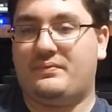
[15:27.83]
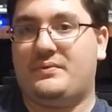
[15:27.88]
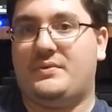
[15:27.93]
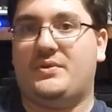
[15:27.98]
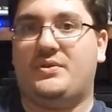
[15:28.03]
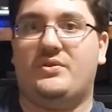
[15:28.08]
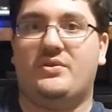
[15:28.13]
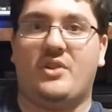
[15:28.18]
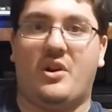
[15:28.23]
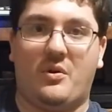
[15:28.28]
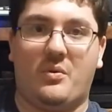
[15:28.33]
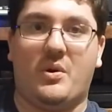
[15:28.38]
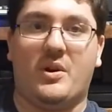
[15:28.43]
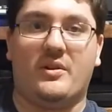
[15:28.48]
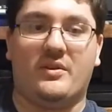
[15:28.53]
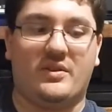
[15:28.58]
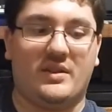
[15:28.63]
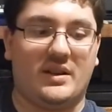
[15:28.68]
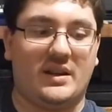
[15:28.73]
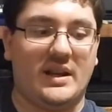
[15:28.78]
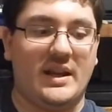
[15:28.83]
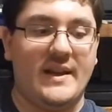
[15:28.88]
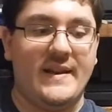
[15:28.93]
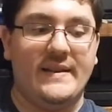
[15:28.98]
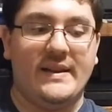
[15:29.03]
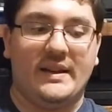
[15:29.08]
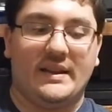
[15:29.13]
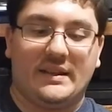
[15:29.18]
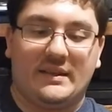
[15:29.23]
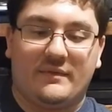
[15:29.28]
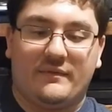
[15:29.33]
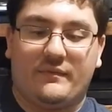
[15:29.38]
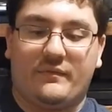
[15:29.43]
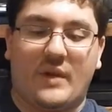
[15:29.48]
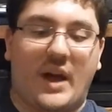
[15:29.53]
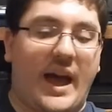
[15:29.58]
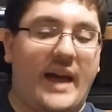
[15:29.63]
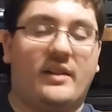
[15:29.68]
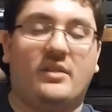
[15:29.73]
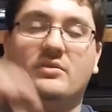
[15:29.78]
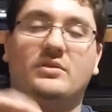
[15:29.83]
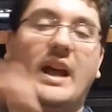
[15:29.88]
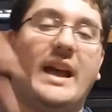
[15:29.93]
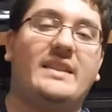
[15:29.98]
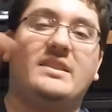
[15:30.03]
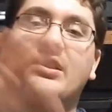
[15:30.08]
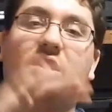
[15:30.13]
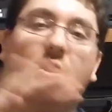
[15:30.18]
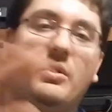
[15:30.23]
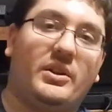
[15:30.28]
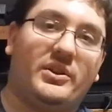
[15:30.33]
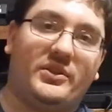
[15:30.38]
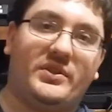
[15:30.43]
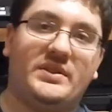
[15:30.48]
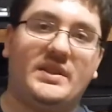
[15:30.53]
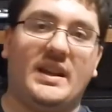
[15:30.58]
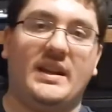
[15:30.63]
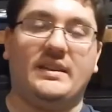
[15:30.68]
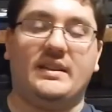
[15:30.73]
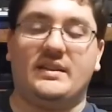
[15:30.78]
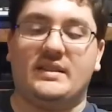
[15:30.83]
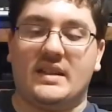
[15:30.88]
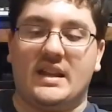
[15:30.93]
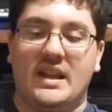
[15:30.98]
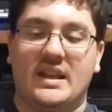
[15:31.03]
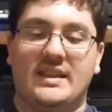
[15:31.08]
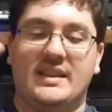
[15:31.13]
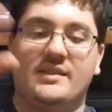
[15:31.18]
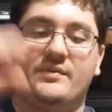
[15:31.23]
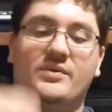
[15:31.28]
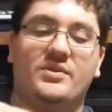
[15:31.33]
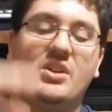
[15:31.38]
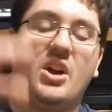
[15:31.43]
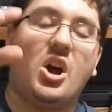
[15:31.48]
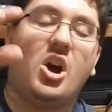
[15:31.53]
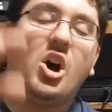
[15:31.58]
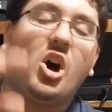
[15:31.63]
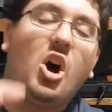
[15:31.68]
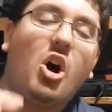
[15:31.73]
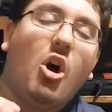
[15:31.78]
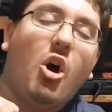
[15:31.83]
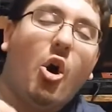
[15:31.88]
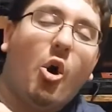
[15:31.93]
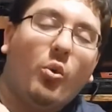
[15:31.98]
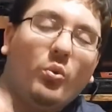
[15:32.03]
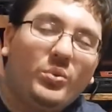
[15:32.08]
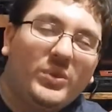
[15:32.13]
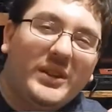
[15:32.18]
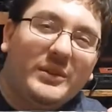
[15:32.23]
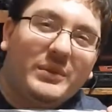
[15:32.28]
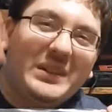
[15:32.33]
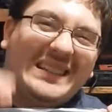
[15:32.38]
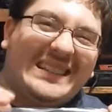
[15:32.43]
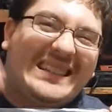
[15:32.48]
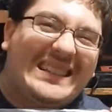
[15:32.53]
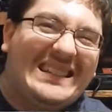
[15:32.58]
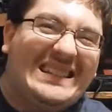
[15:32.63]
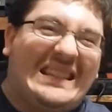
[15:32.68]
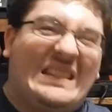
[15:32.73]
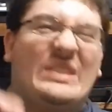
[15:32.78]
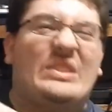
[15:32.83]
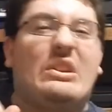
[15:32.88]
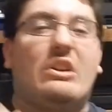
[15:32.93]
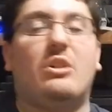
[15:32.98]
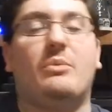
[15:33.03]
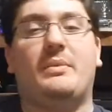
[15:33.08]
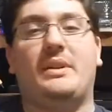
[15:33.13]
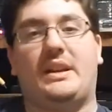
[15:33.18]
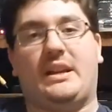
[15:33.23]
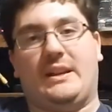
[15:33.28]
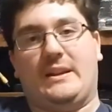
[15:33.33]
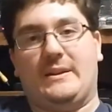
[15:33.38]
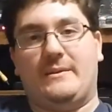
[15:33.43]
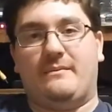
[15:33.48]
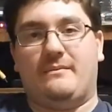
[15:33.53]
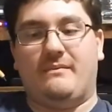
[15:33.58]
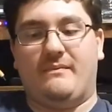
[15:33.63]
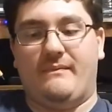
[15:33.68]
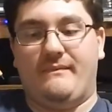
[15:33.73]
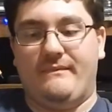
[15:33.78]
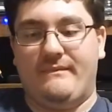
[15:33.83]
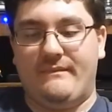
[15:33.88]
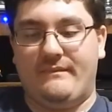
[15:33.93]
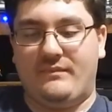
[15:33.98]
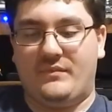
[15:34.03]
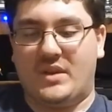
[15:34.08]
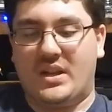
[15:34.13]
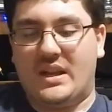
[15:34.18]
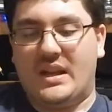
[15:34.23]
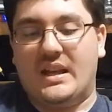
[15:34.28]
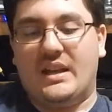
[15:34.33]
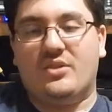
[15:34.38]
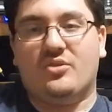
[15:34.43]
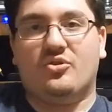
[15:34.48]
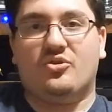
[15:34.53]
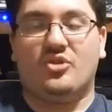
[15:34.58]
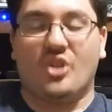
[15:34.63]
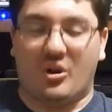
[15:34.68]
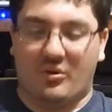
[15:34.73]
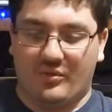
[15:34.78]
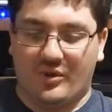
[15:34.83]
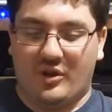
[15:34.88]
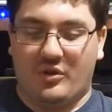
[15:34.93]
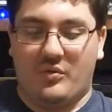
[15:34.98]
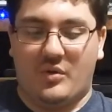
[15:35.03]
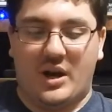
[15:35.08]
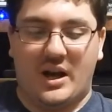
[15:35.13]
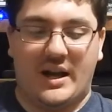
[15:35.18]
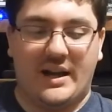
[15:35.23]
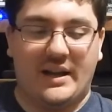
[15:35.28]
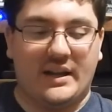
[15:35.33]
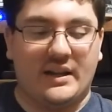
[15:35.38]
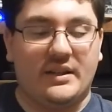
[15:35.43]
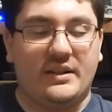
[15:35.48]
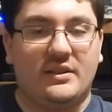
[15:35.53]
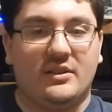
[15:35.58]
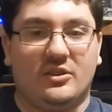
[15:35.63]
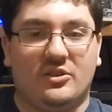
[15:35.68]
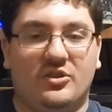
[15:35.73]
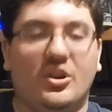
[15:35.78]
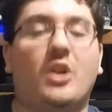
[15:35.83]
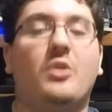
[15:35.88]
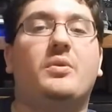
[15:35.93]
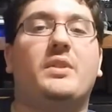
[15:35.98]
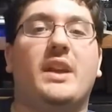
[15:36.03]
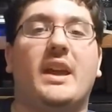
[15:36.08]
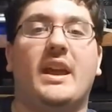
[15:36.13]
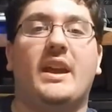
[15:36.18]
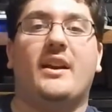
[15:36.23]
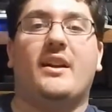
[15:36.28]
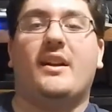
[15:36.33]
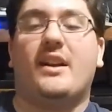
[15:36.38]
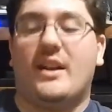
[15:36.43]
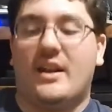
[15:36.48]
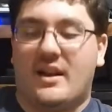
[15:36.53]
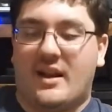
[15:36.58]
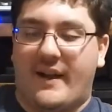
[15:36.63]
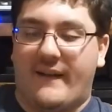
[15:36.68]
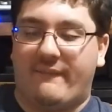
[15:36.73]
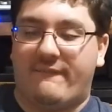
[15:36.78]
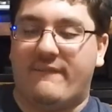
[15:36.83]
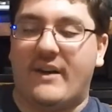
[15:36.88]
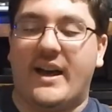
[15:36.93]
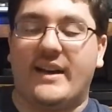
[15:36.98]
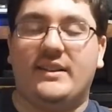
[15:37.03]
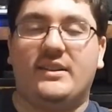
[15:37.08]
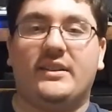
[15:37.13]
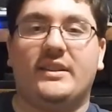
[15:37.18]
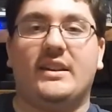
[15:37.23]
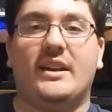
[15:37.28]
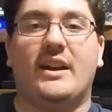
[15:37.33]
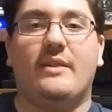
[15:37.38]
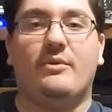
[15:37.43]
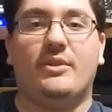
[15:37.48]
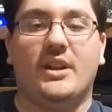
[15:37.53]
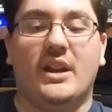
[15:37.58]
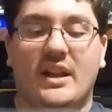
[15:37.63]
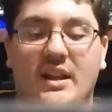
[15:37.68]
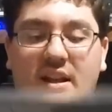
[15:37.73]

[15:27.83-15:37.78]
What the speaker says: So worth it. I don't understand this. This was only released in Germany. Don't know why. Don't care. I finally got one.